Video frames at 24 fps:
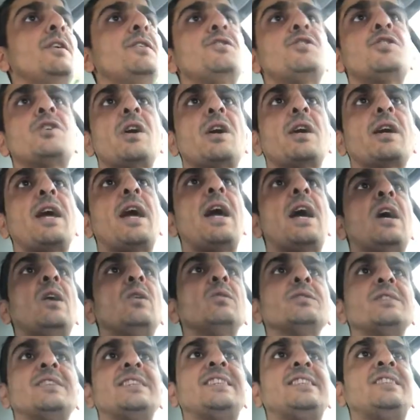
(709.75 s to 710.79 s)
check
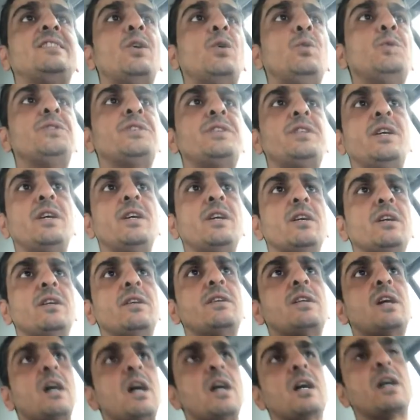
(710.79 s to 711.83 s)
out
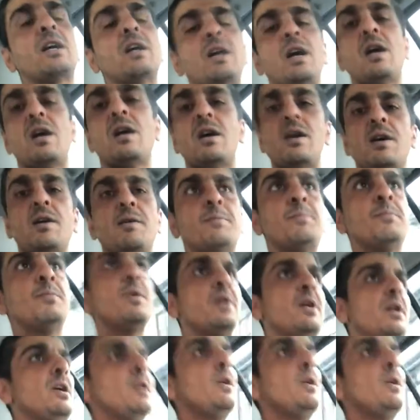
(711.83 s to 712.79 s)
Zosting.com.